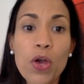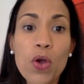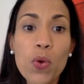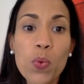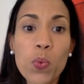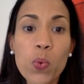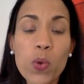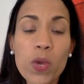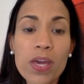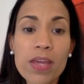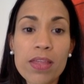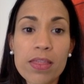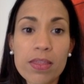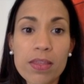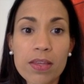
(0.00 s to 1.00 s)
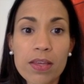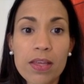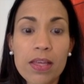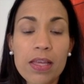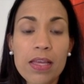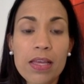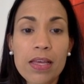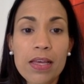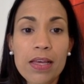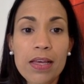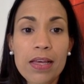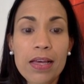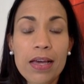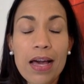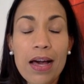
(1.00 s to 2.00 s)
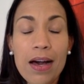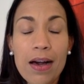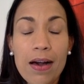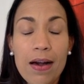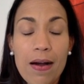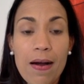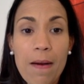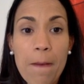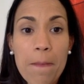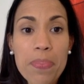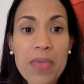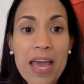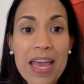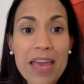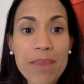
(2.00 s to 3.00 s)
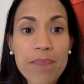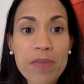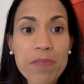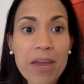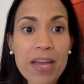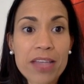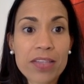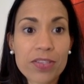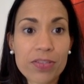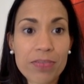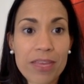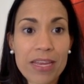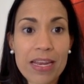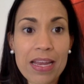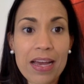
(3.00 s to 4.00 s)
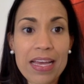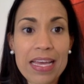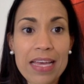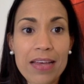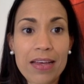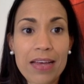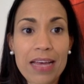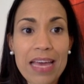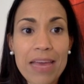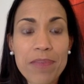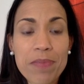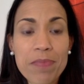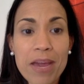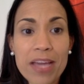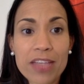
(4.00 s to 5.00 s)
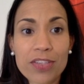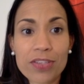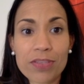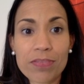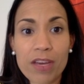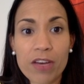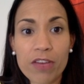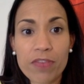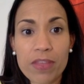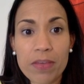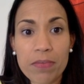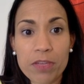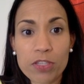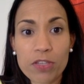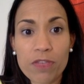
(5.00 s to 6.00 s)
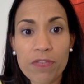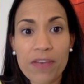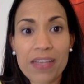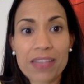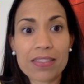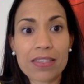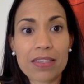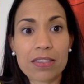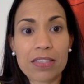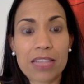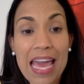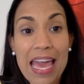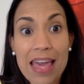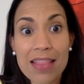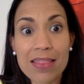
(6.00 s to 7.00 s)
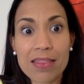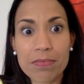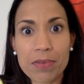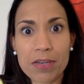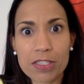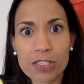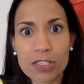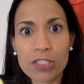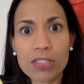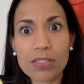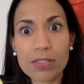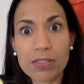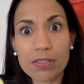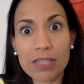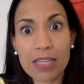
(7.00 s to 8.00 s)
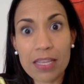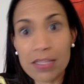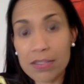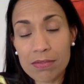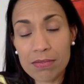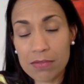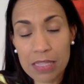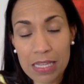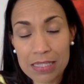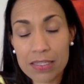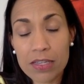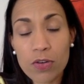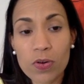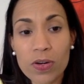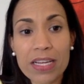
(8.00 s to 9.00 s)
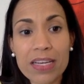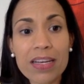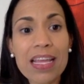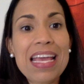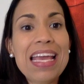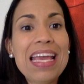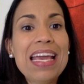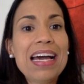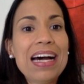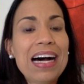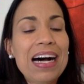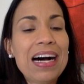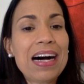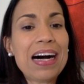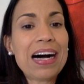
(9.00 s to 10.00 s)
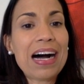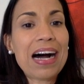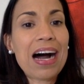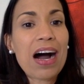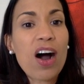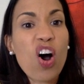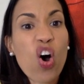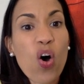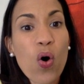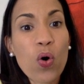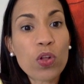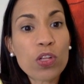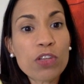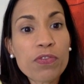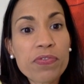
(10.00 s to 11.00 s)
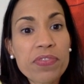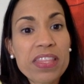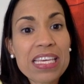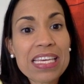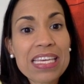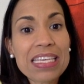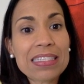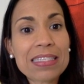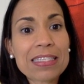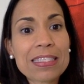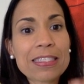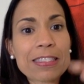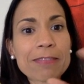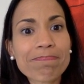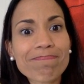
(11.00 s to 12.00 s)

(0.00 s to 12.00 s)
with the epimysium and epimysium of the muscle fascicle and the muscle as an organ, all of these